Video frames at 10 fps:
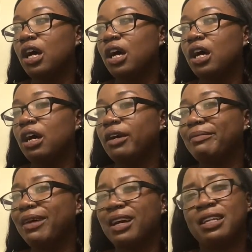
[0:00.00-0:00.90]

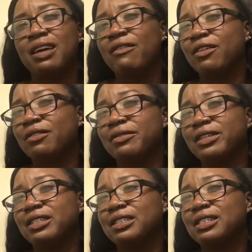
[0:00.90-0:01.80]
I never
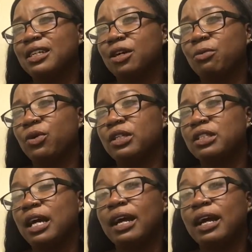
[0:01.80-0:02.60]
really suck a boy into,